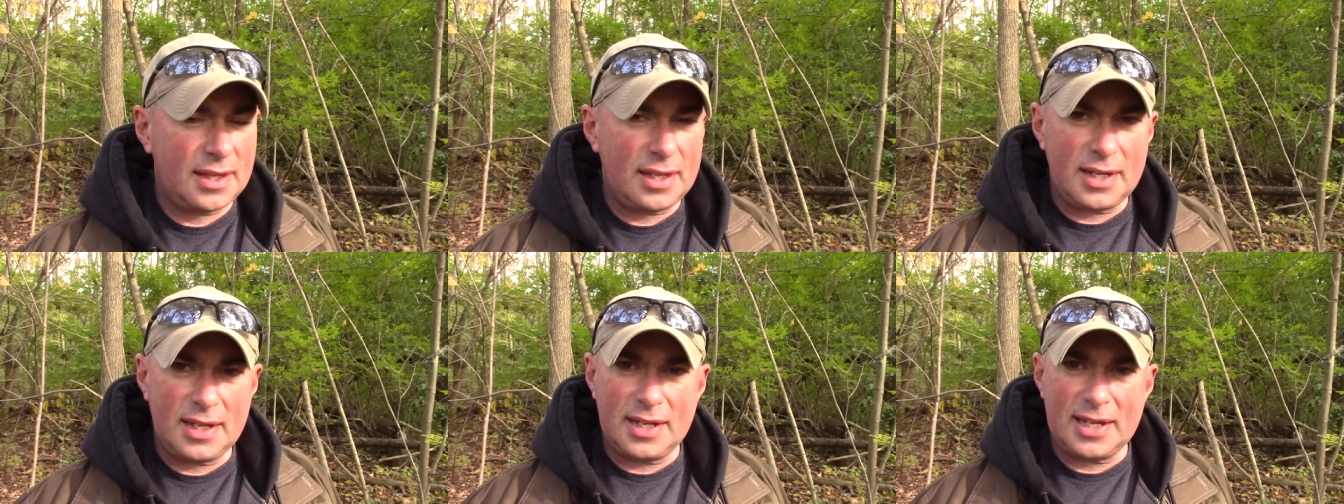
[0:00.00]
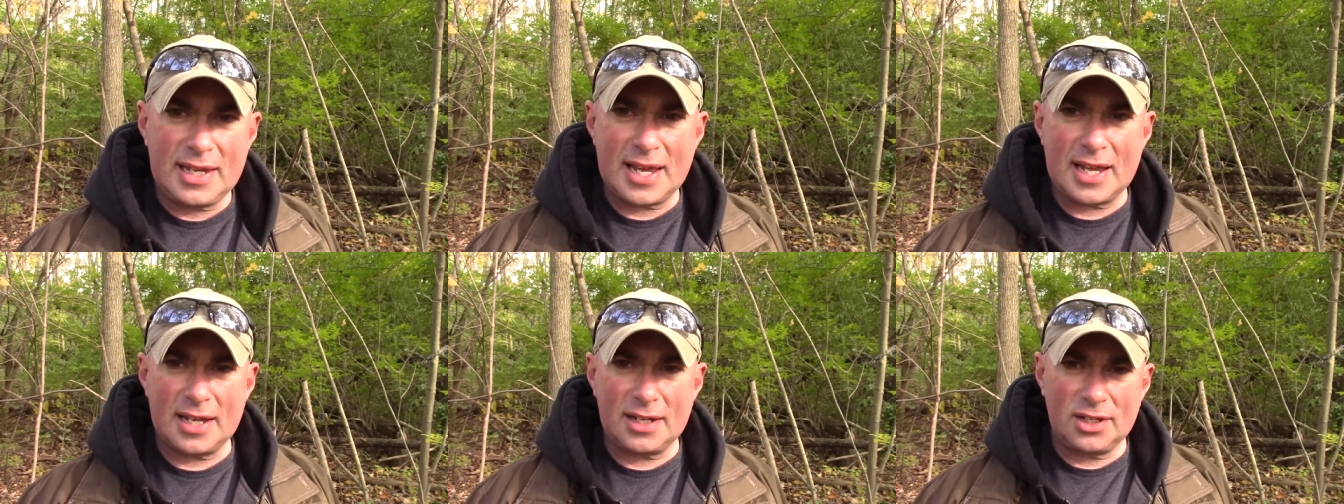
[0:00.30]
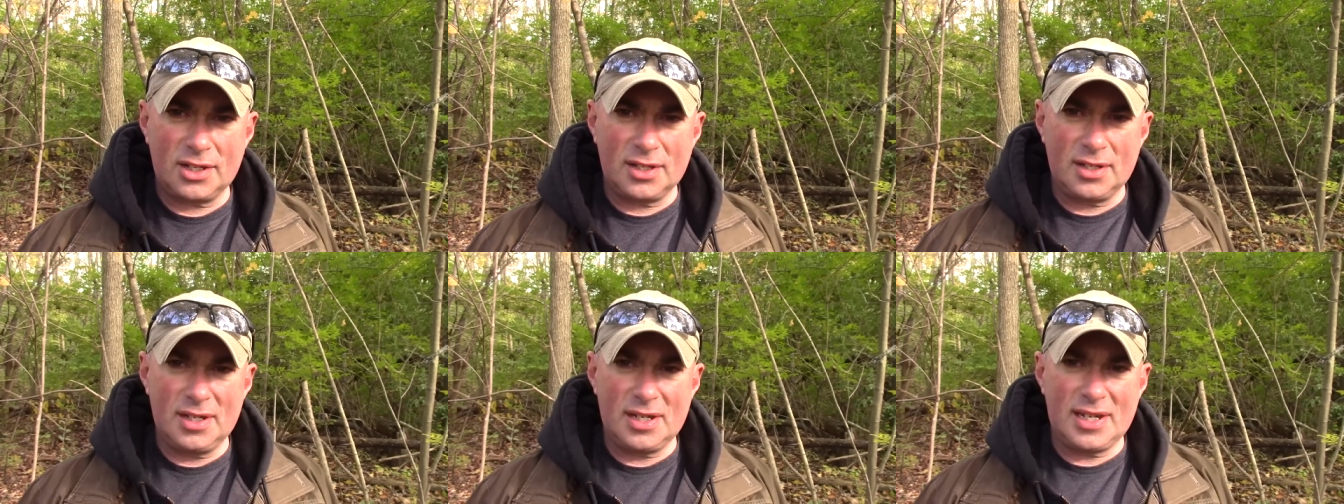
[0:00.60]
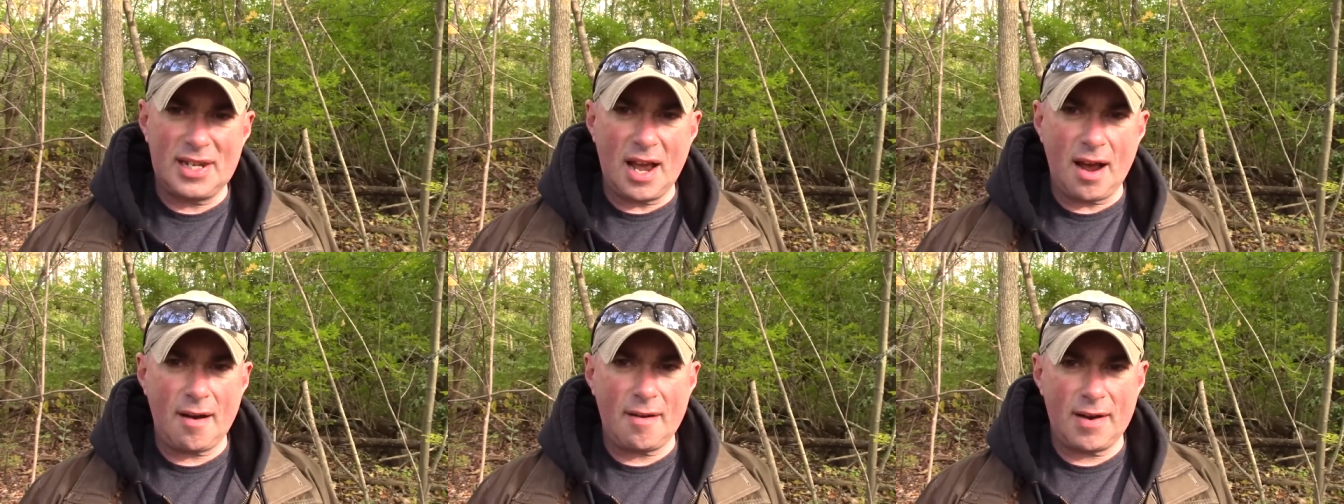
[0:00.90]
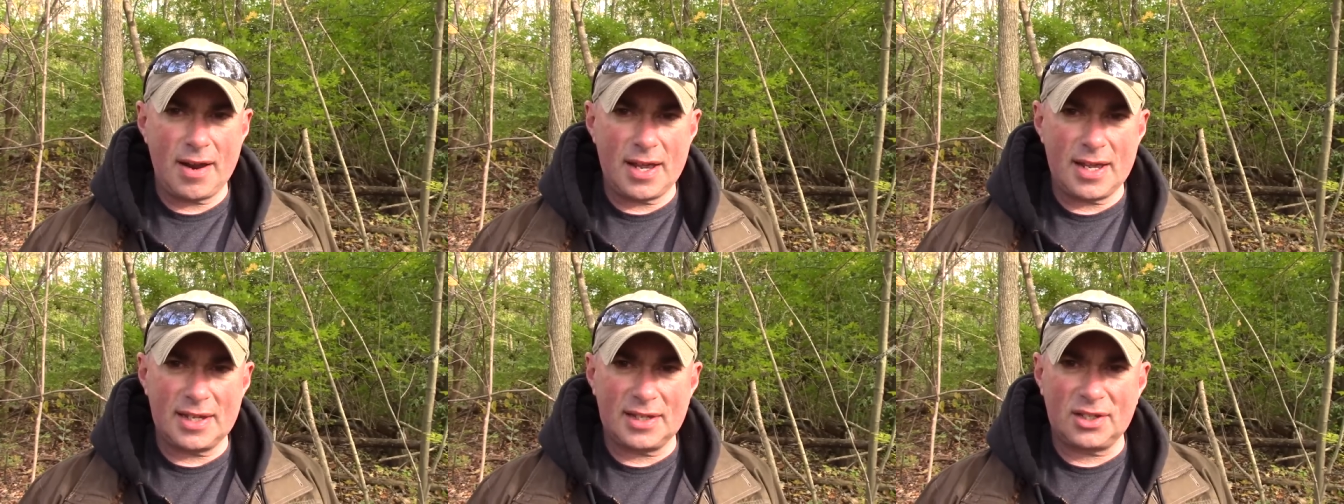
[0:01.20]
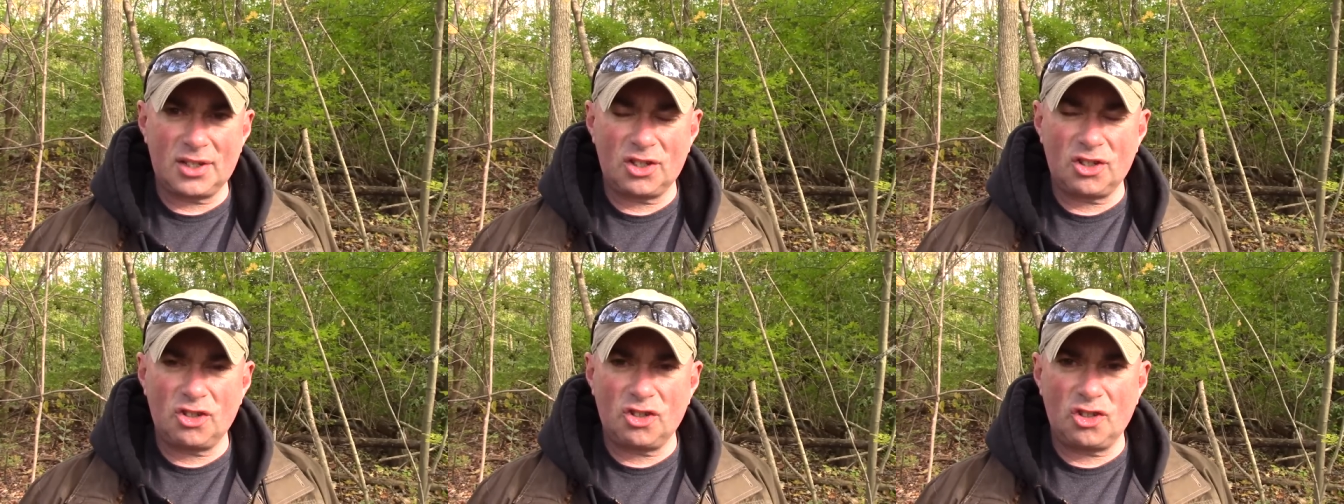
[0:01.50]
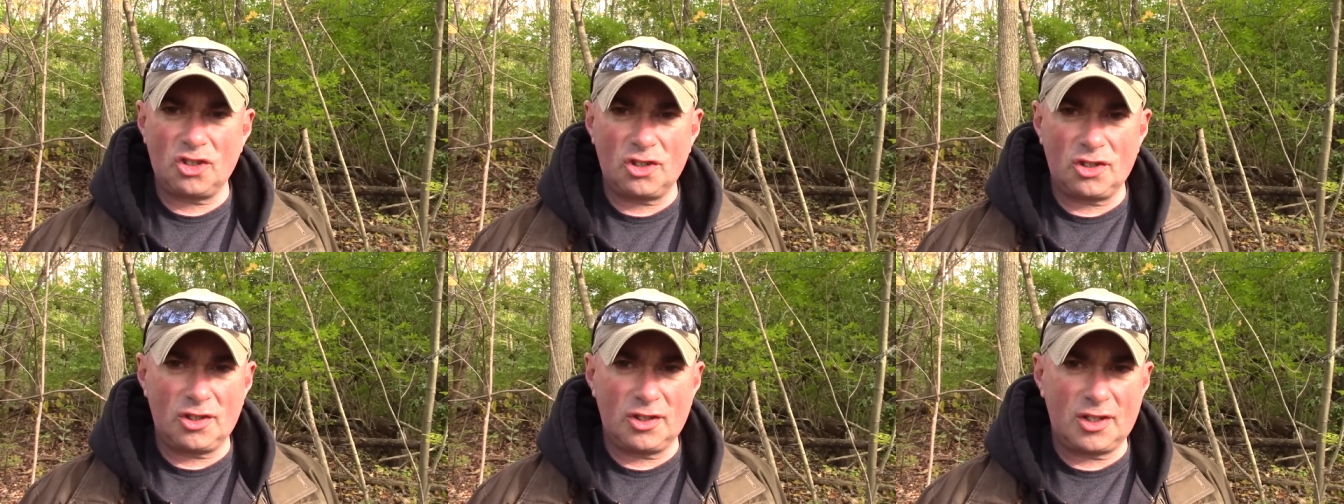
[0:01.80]
the uh,
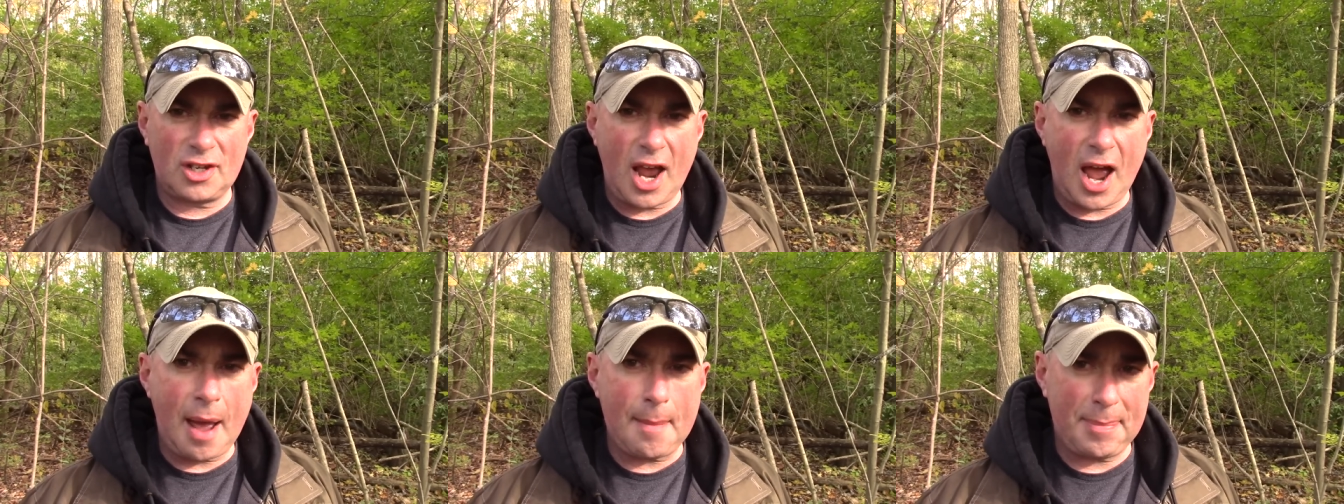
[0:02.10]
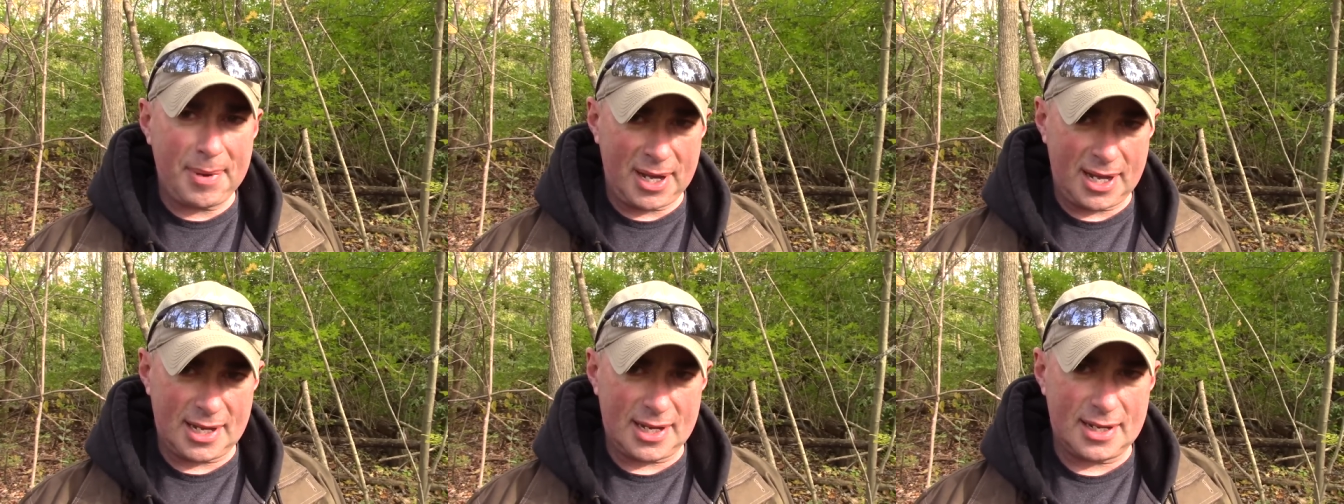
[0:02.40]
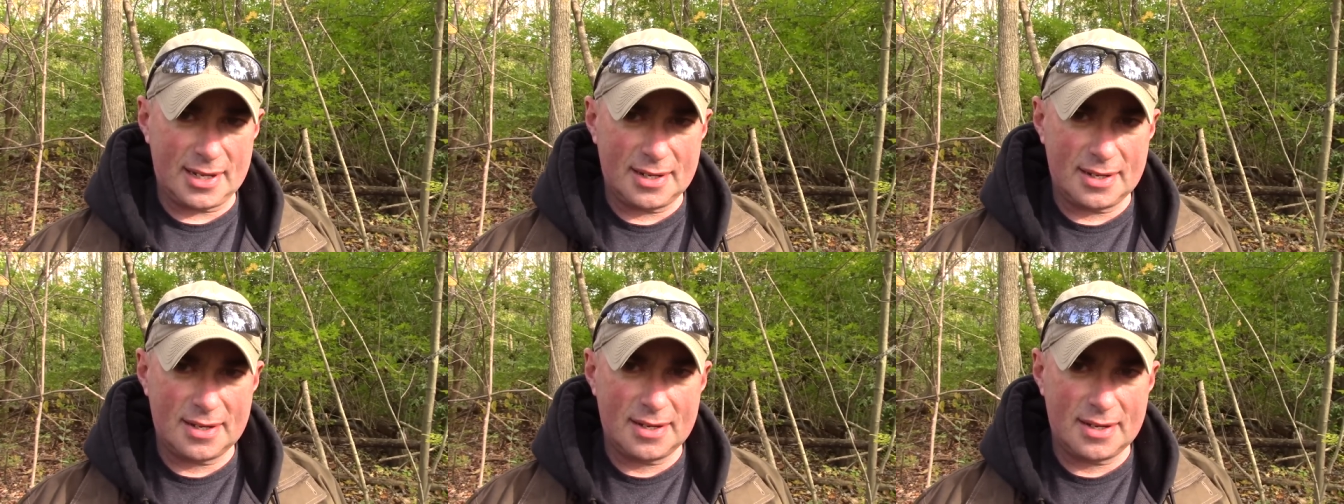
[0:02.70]
Choppa.